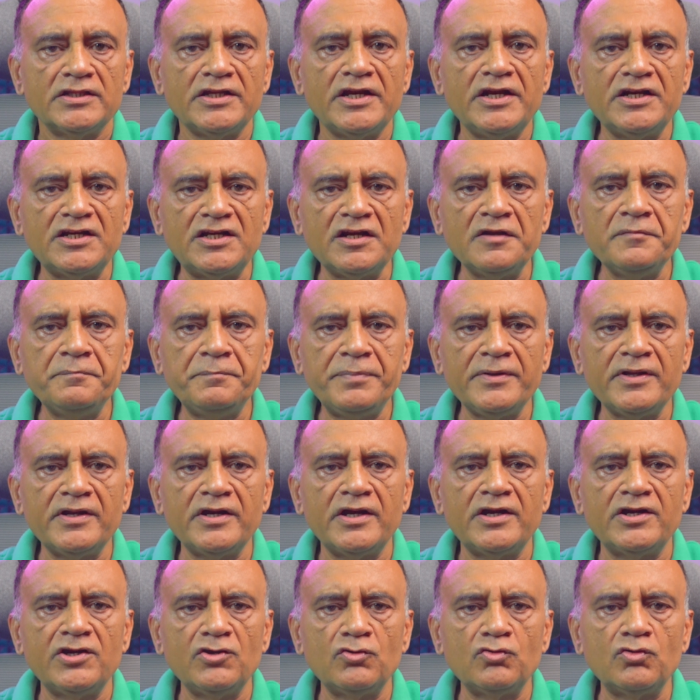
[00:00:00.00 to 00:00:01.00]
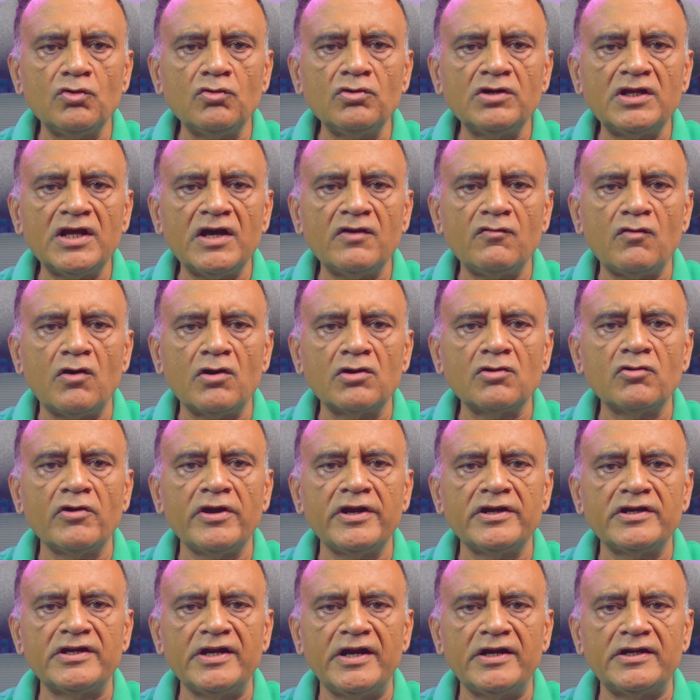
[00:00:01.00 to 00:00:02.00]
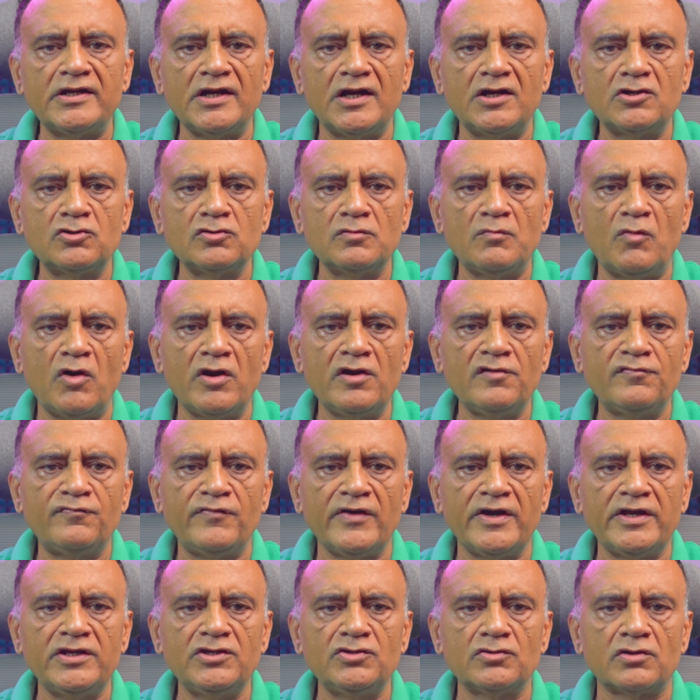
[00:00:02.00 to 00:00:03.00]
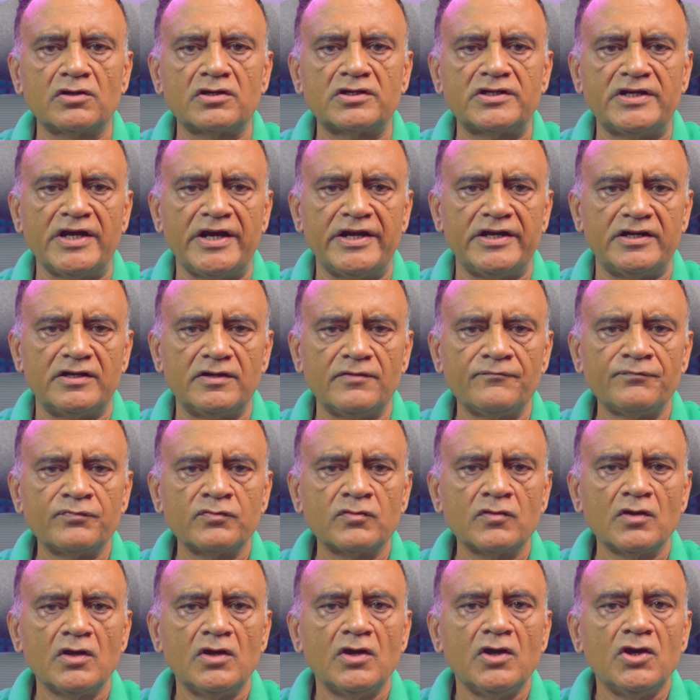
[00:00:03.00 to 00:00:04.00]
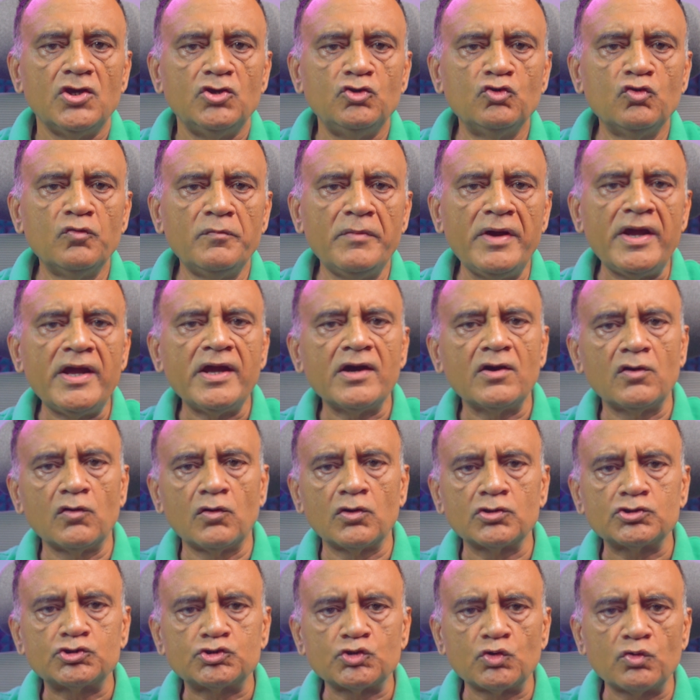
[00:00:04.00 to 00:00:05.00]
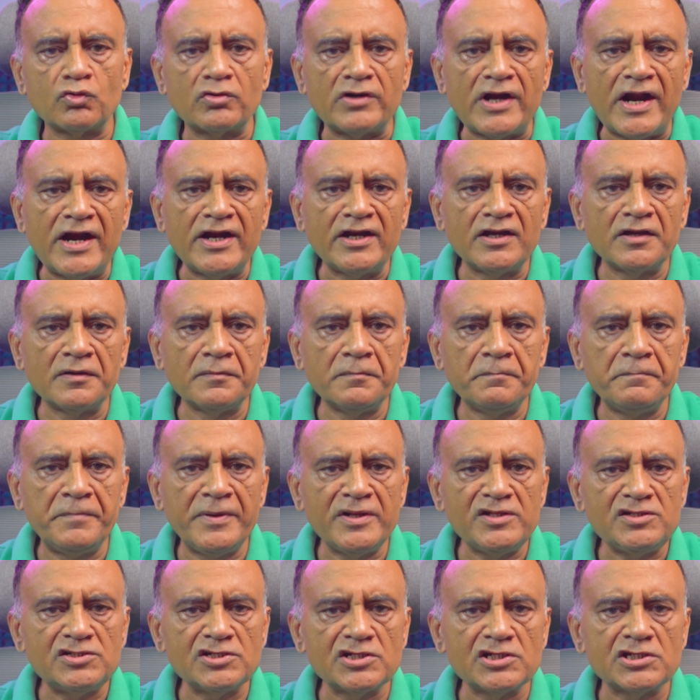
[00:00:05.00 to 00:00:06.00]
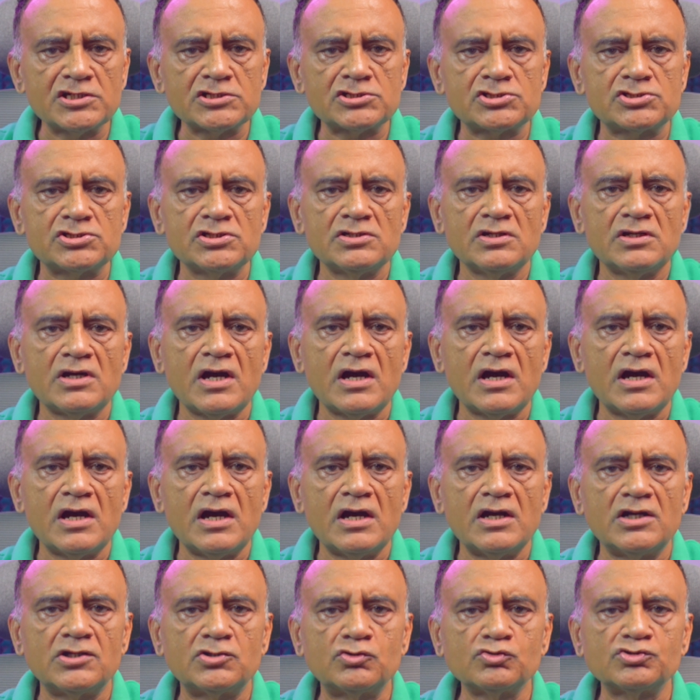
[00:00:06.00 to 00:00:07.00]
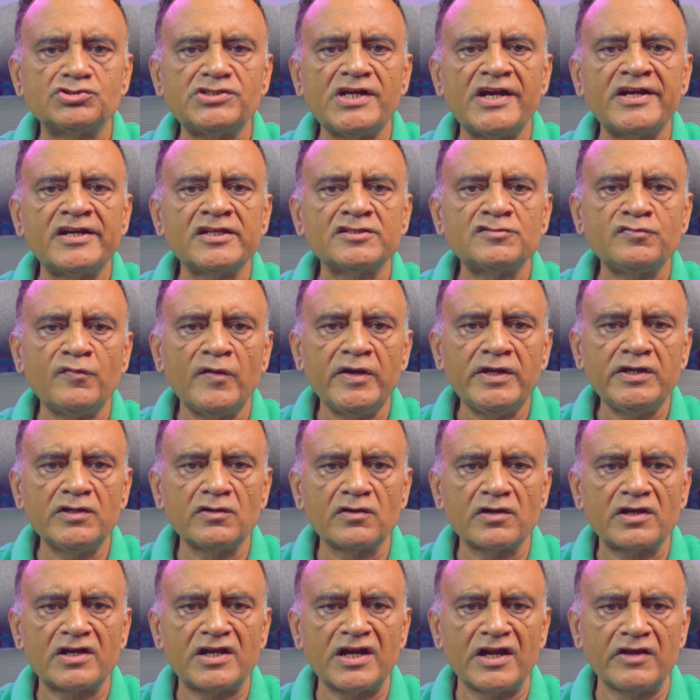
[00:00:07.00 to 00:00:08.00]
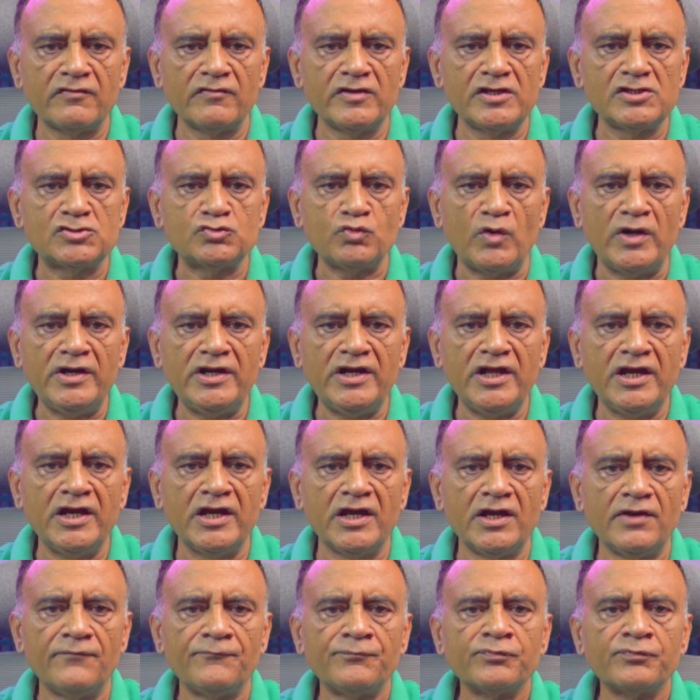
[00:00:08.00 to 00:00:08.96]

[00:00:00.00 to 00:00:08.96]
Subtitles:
the interim period, you don't have ongoing data to modify your diet. You may go through random binges to satisfy your cravings one day